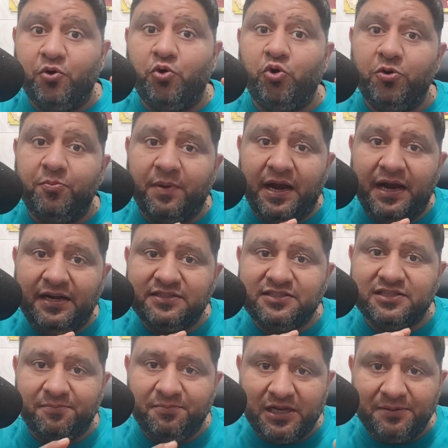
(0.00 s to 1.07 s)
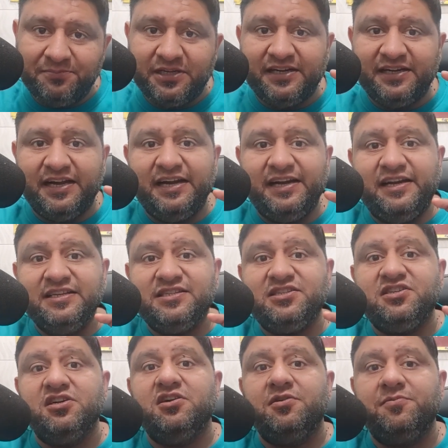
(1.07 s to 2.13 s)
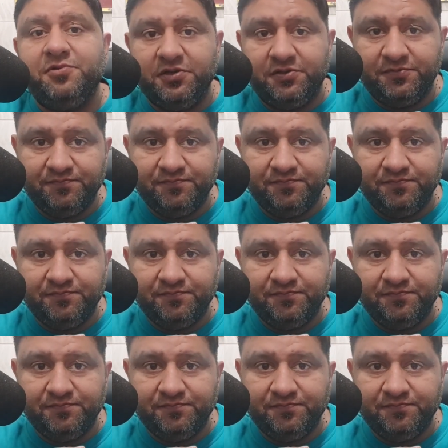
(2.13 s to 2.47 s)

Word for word: own mind, sometimes I get disturbed.